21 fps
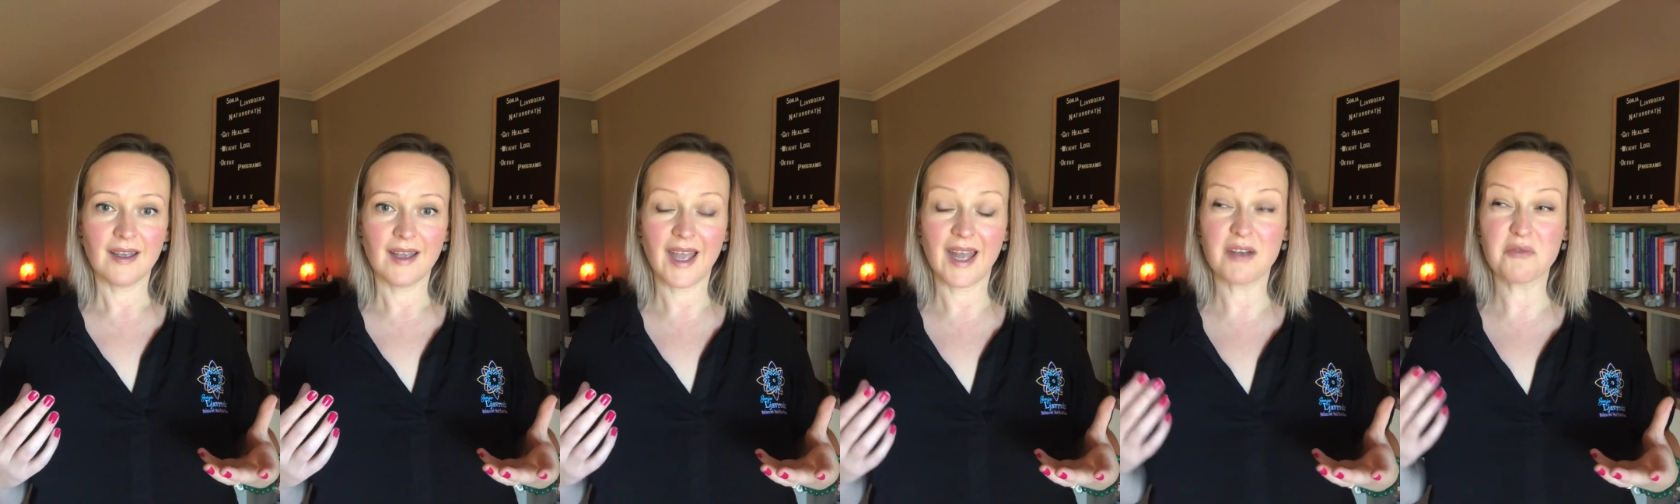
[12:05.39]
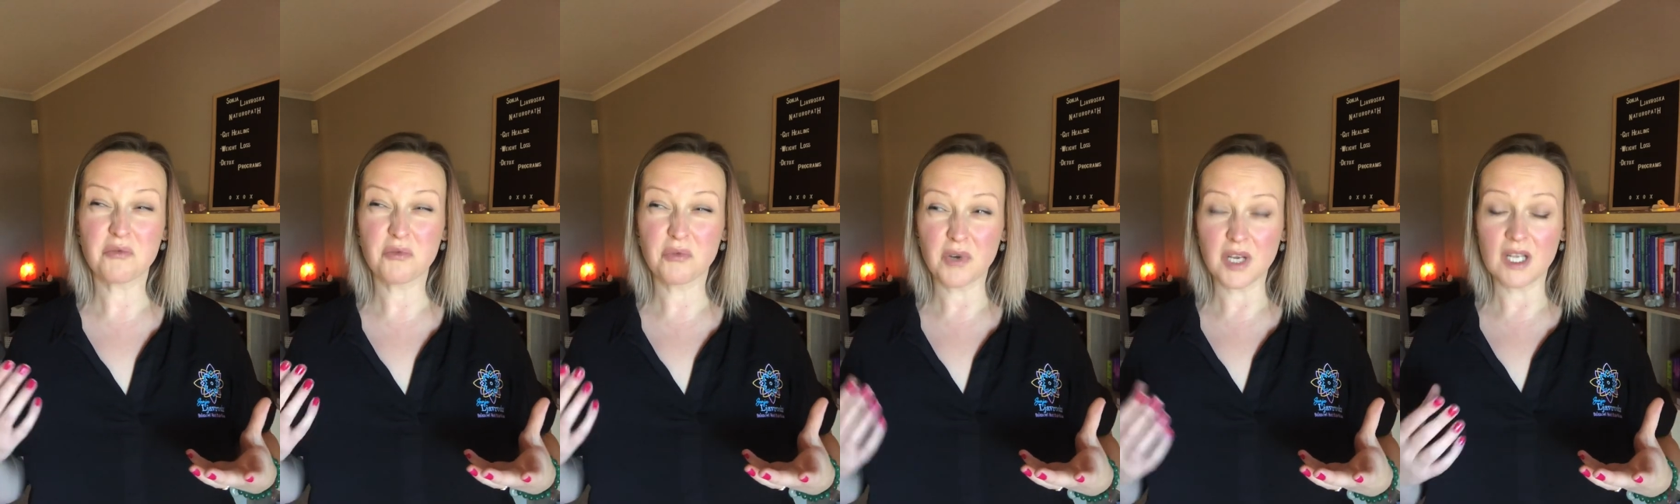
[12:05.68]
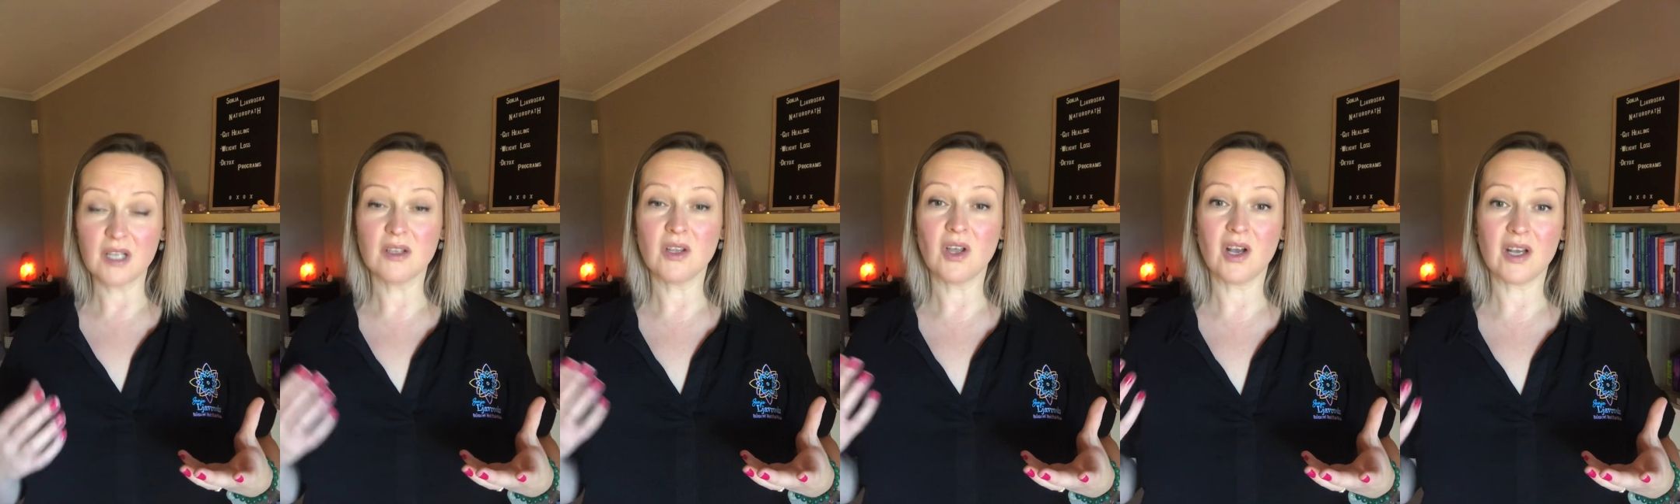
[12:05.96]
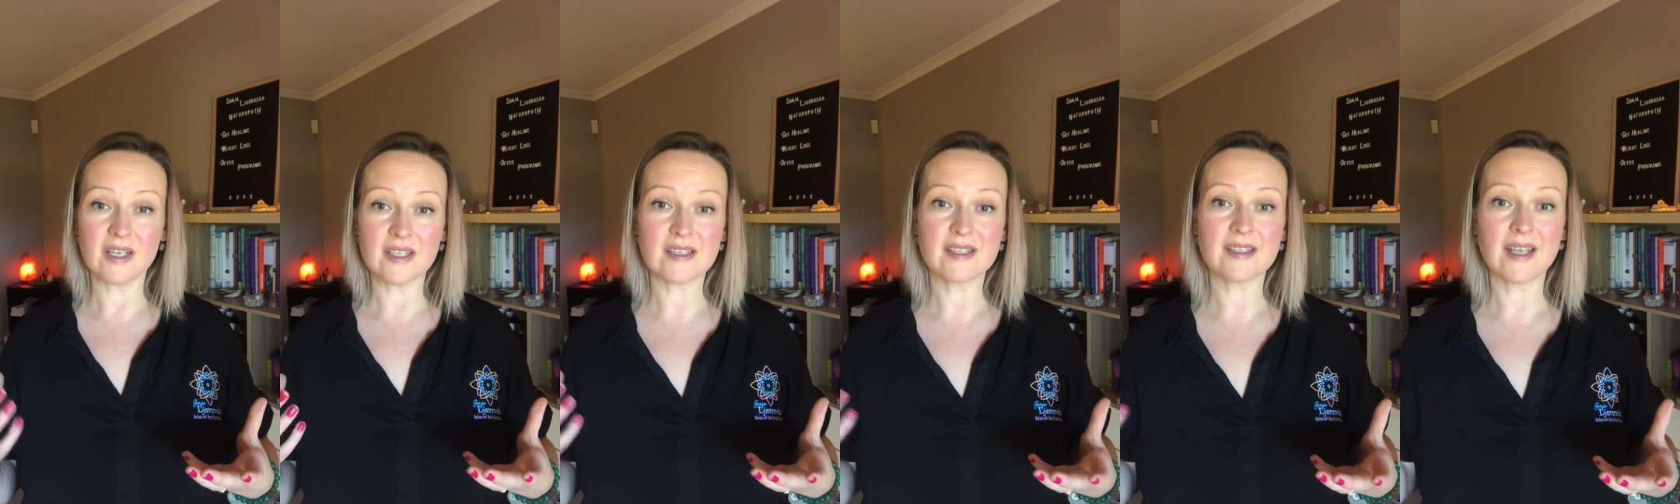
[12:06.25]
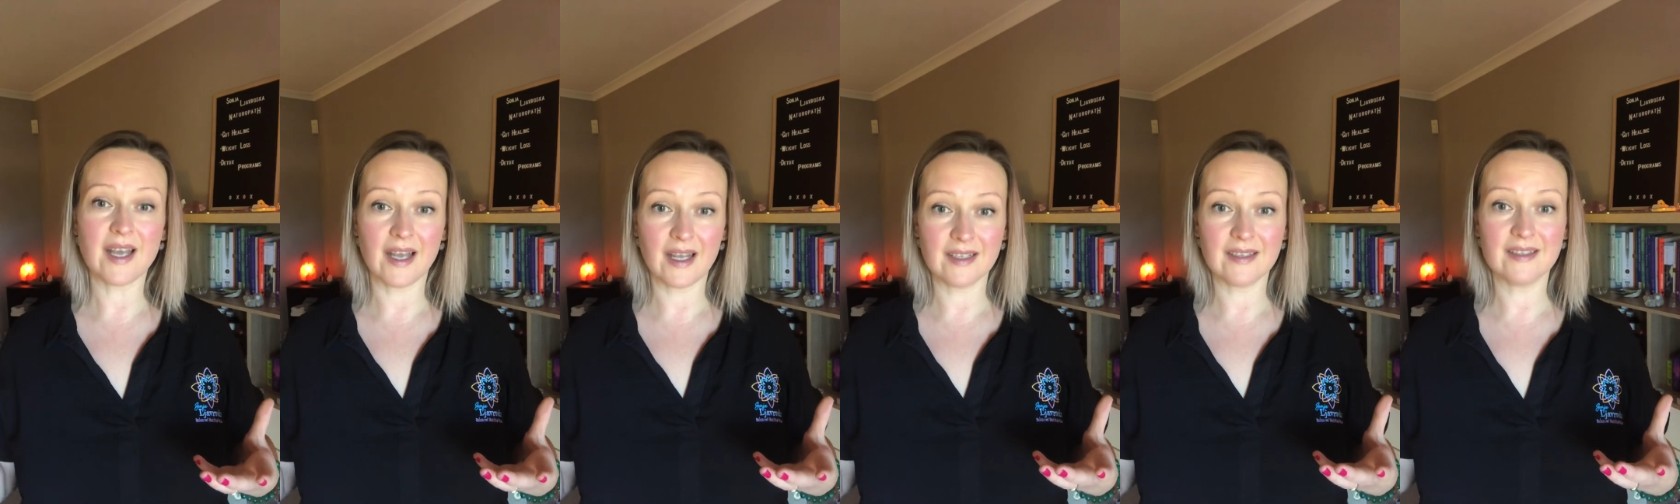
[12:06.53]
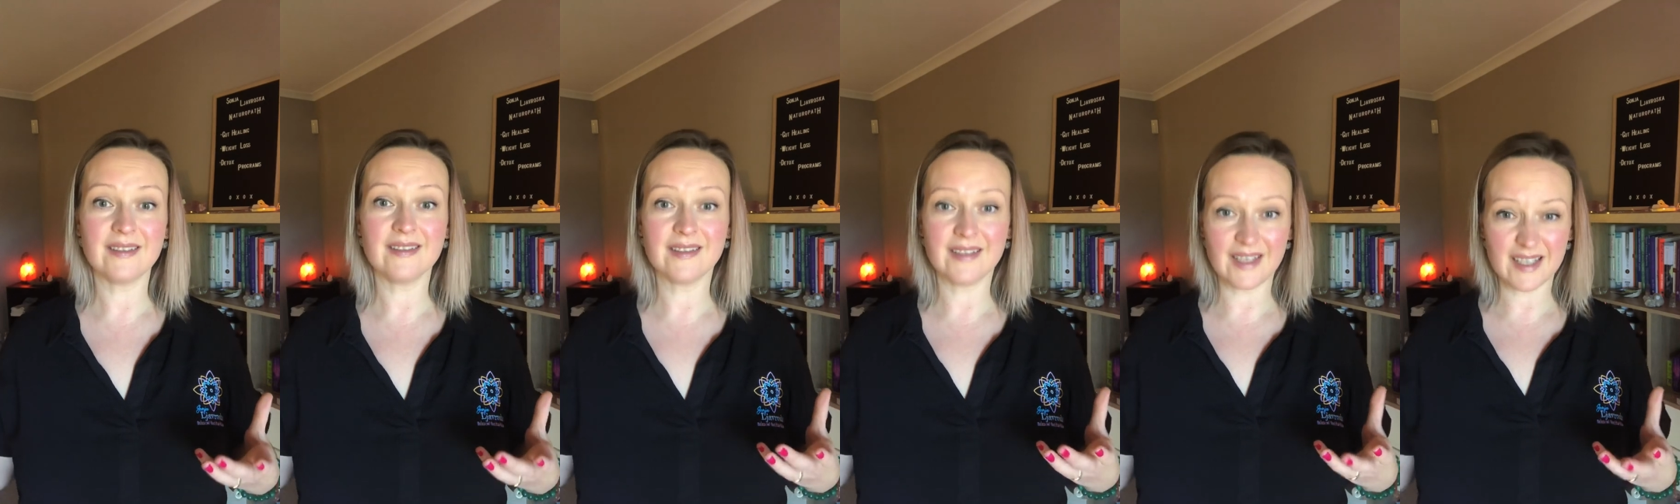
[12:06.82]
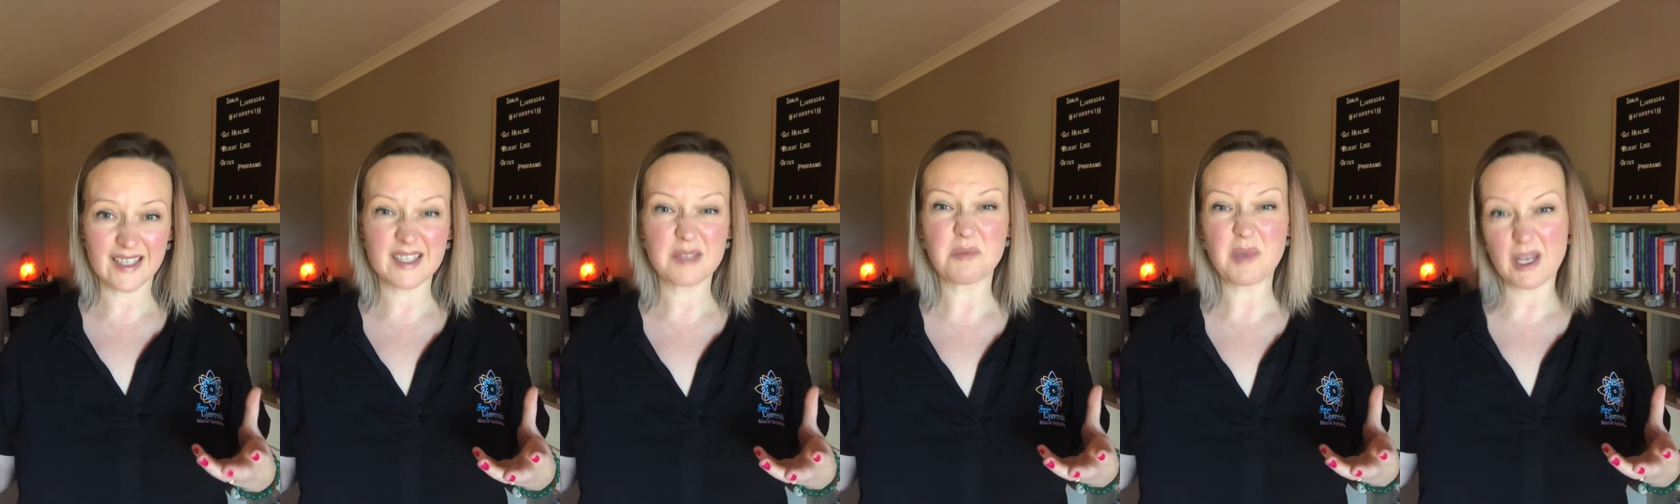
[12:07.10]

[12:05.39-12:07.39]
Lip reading: and realize that, yes,